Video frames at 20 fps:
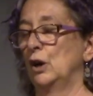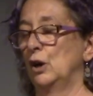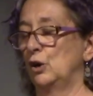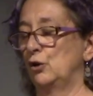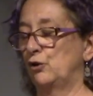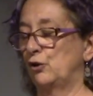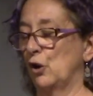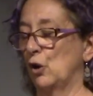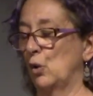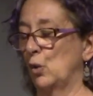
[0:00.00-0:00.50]

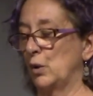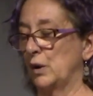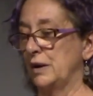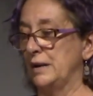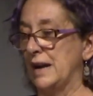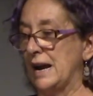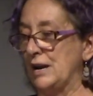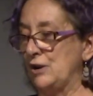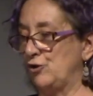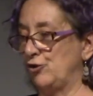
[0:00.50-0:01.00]
So
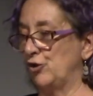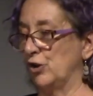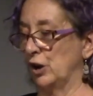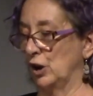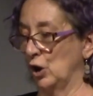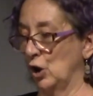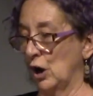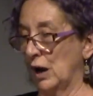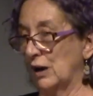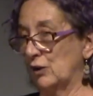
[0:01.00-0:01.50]

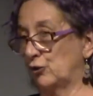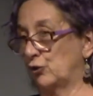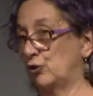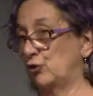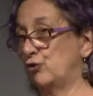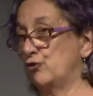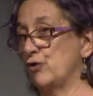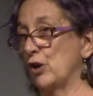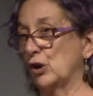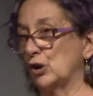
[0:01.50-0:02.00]
nature has
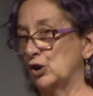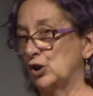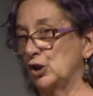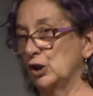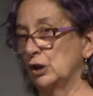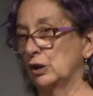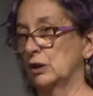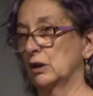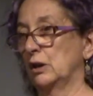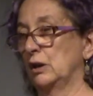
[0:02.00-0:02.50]

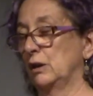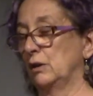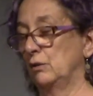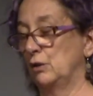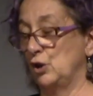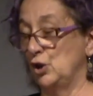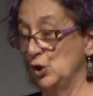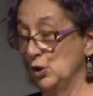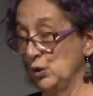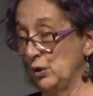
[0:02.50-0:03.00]
structured the
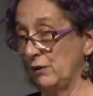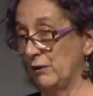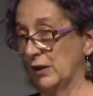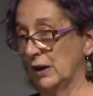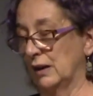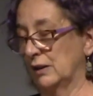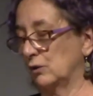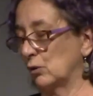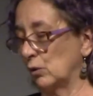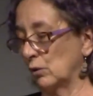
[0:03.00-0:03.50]

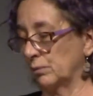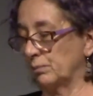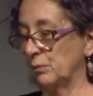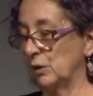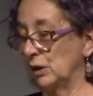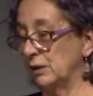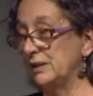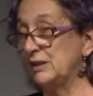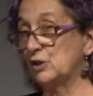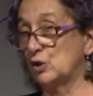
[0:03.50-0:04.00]
universe, or
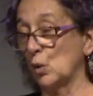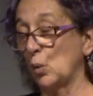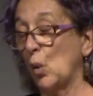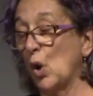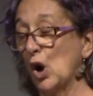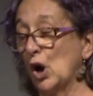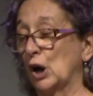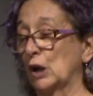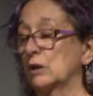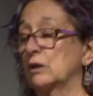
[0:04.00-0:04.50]
at least the
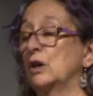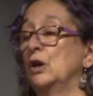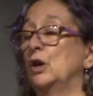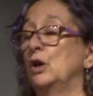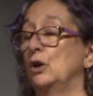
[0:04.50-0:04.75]
world,